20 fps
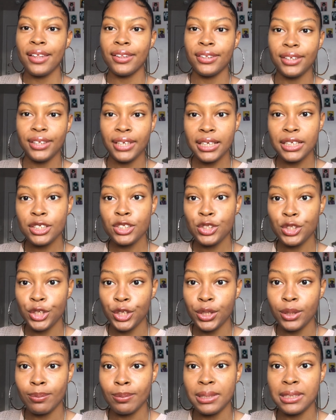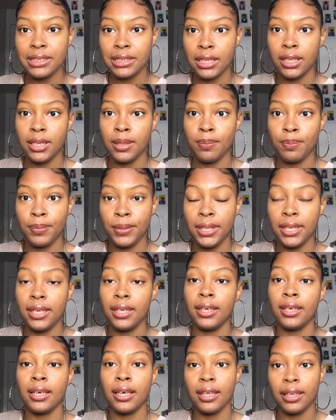The next term is going to
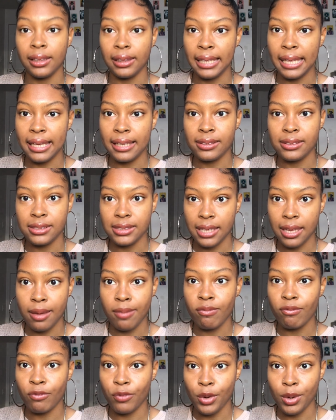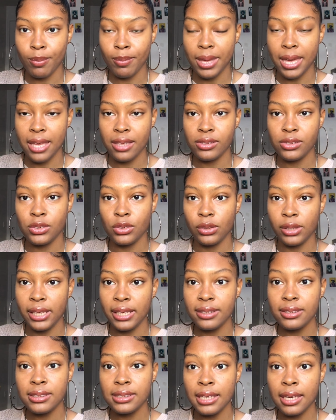be landscape format. So
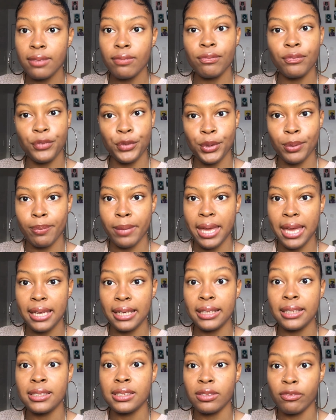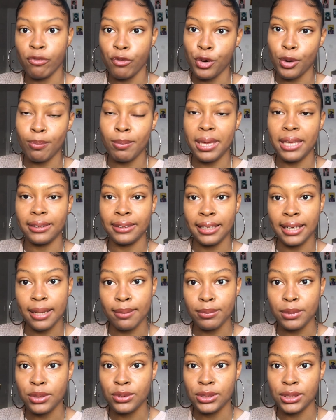landscape format is the format that
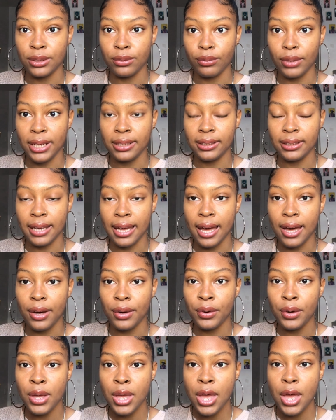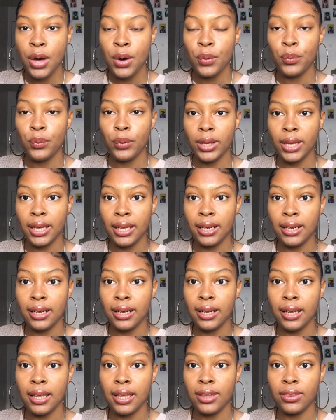I'm using right now,
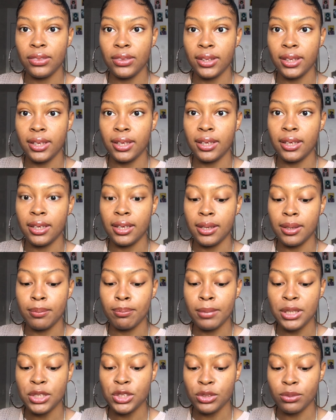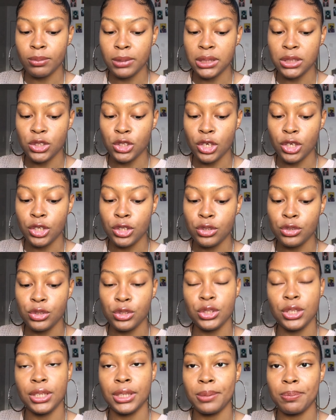when the measurements are
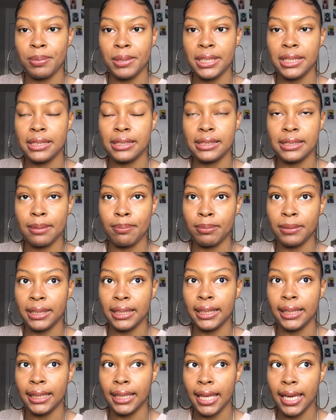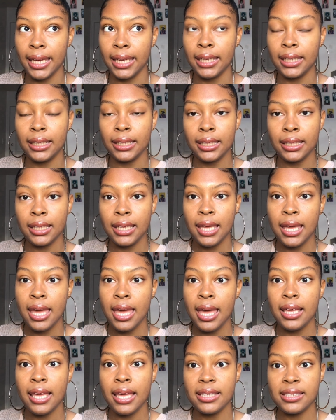usually going to be something like
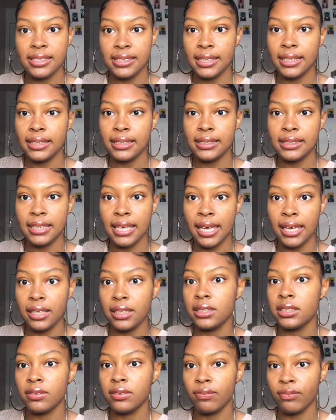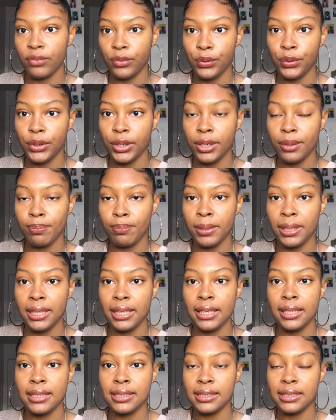6x4
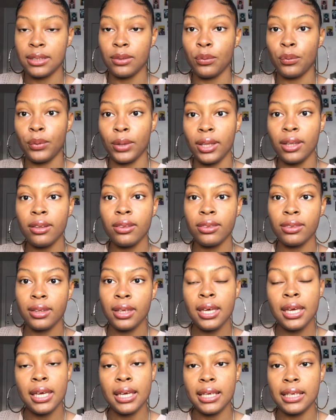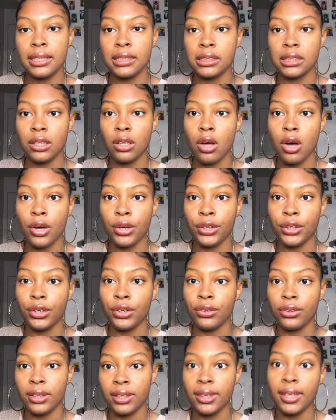because the width is
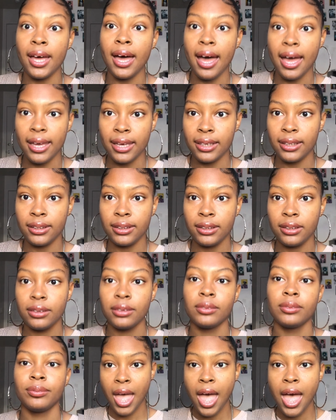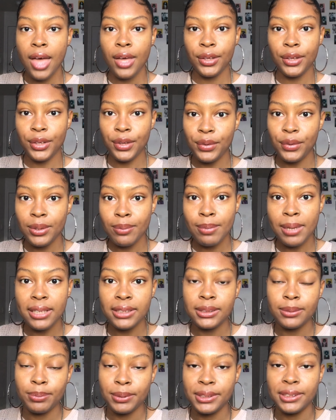longer than the height. Going
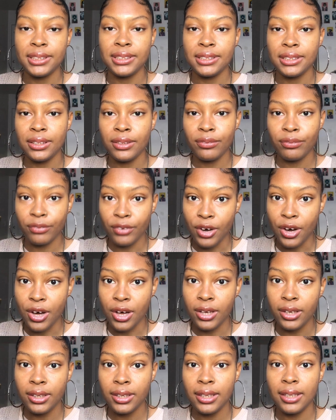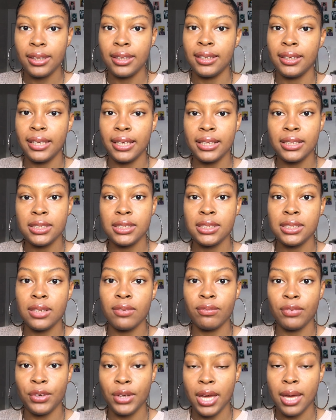back to Princess and the Frog, the
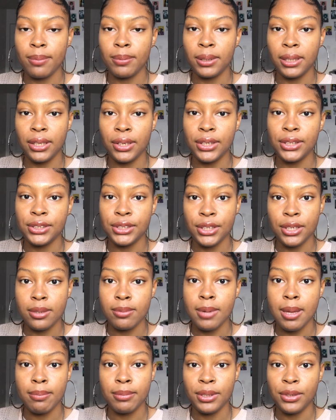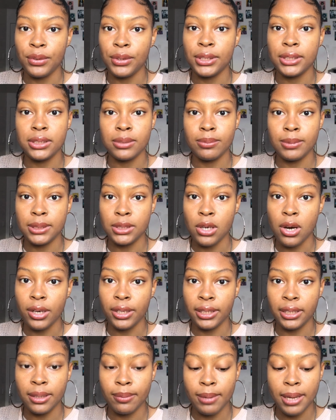next vocabulary term I'm going to be
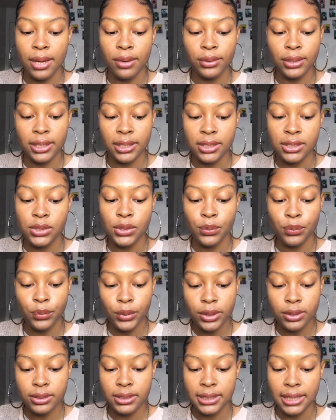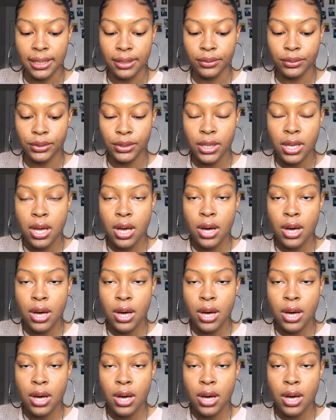talking about is world sound.